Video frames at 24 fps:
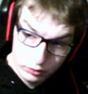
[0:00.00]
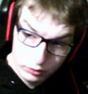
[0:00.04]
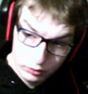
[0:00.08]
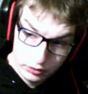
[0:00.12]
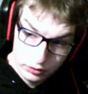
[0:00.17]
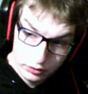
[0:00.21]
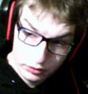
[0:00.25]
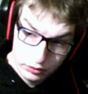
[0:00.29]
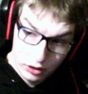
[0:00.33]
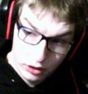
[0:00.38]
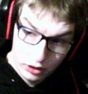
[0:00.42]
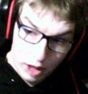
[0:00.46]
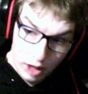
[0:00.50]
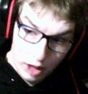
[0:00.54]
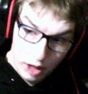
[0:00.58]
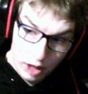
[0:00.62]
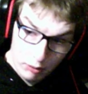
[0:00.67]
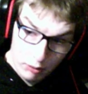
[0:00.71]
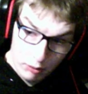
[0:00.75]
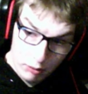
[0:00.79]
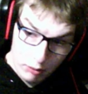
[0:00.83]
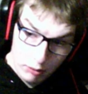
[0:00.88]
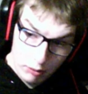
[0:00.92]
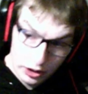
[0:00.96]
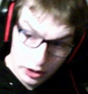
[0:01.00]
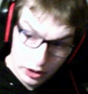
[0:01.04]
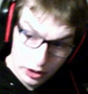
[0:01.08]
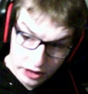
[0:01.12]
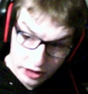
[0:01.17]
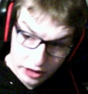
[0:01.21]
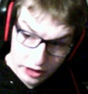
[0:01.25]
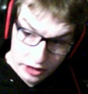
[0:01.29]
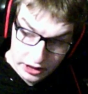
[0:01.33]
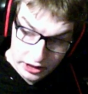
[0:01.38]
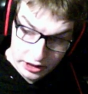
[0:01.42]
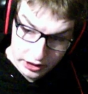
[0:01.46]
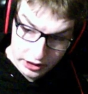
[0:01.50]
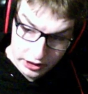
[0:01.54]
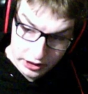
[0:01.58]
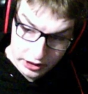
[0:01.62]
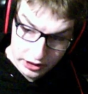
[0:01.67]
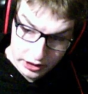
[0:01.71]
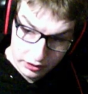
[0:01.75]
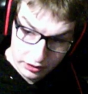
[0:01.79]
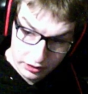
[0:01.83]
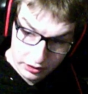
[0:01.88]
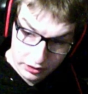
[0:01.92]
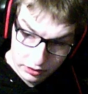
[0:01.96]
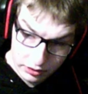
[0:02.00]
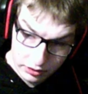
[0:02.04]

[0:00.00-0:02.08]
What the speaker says: unmonetizing it,